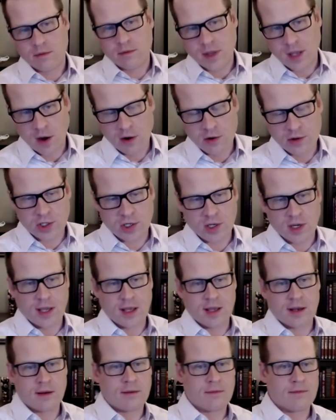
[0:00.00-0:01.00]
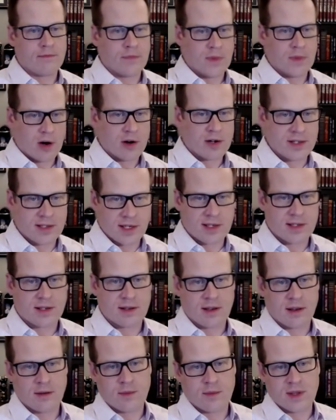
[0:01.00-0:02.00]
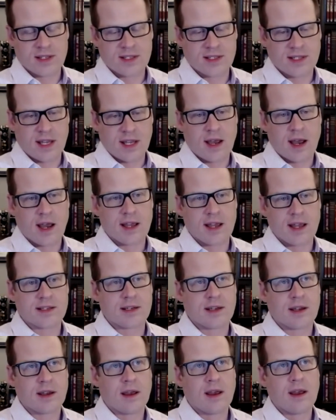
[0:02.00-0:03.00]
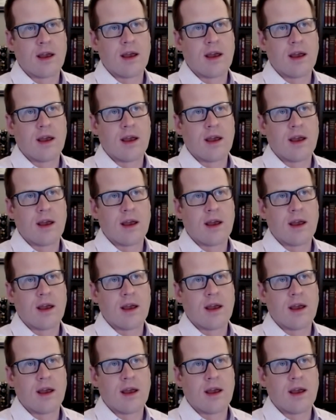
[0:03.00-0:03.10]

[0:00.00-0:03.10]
the ocean, the Earth system, and the sea ice